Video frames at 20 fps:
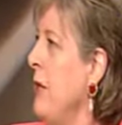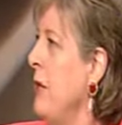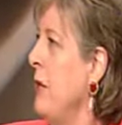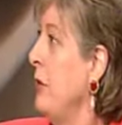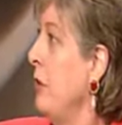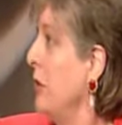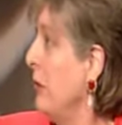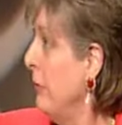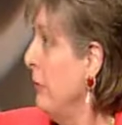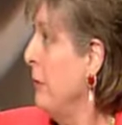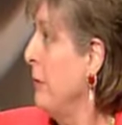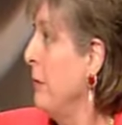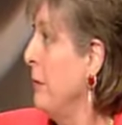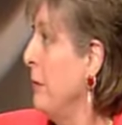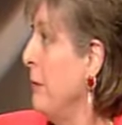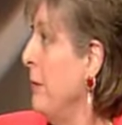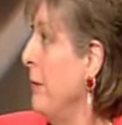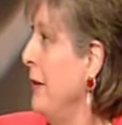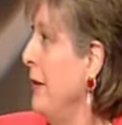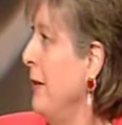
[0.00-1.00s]
that
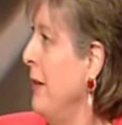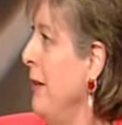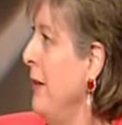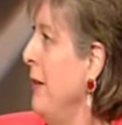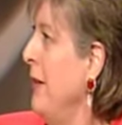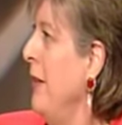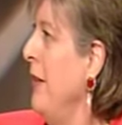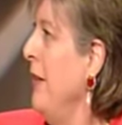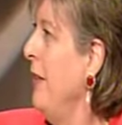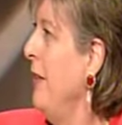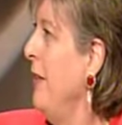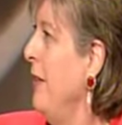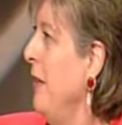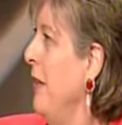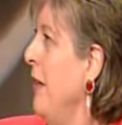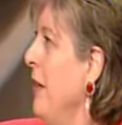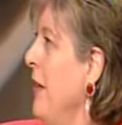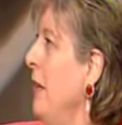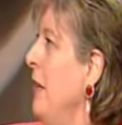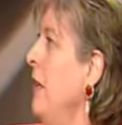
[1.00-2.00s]
term, mm -hmm.
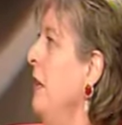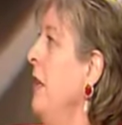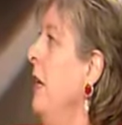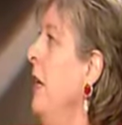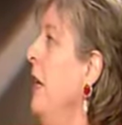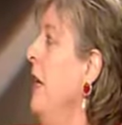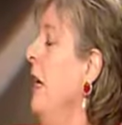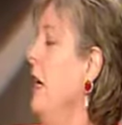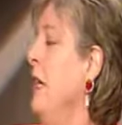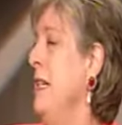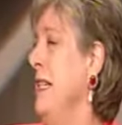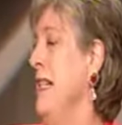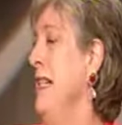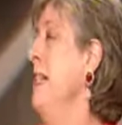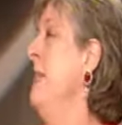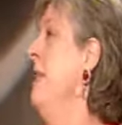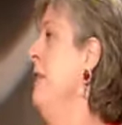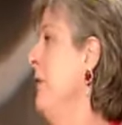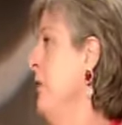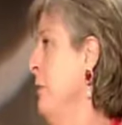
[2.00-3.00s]
then mm -hmm. it's
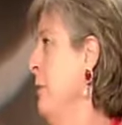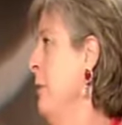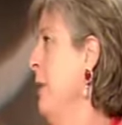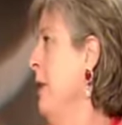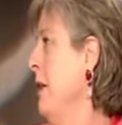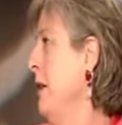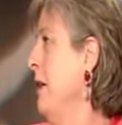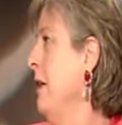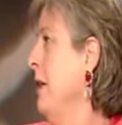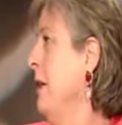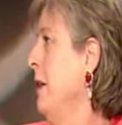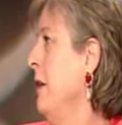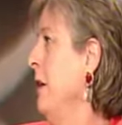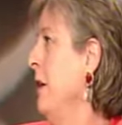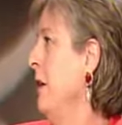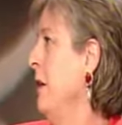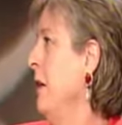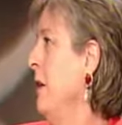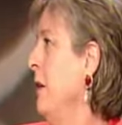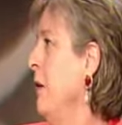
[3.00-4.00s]
easy for me. Right.
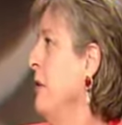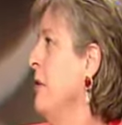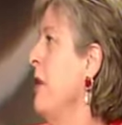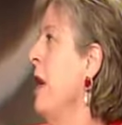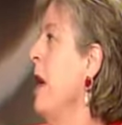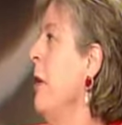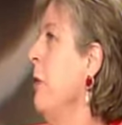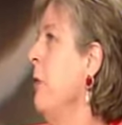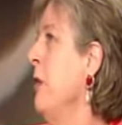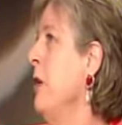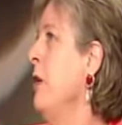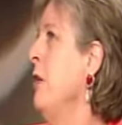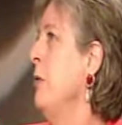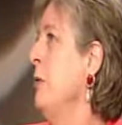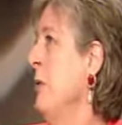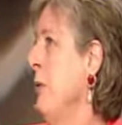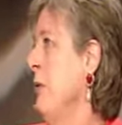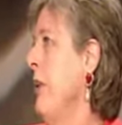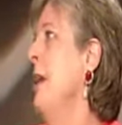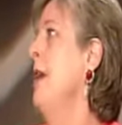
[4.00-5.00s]
You know, because I want to know
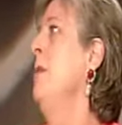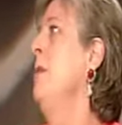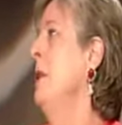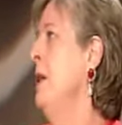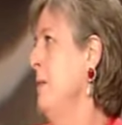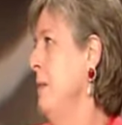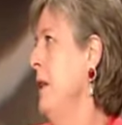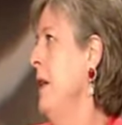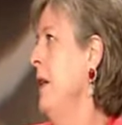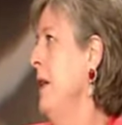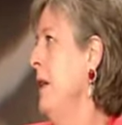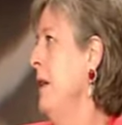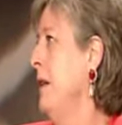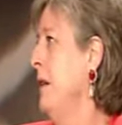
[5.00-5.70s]
what they mean by